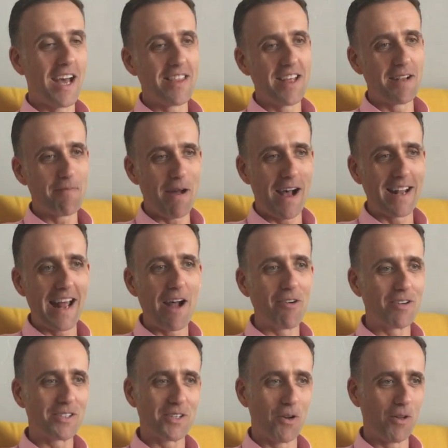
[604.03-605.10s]
And then about an hour
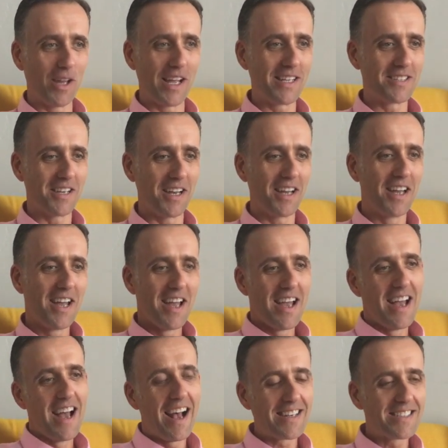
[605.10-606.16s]
or so later,
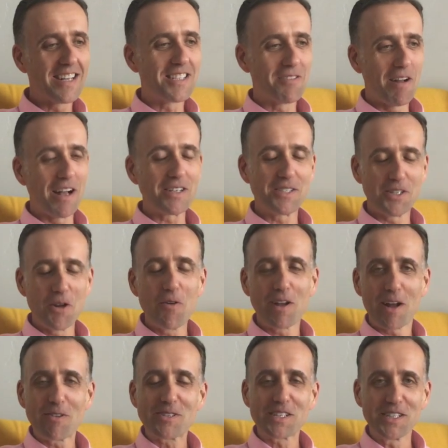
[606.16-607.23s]
I said to Ash, you know what
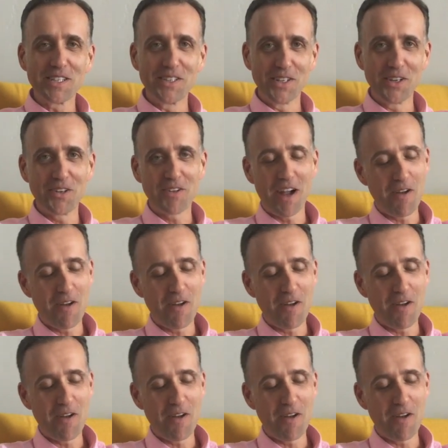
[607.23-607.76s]
I was going to do?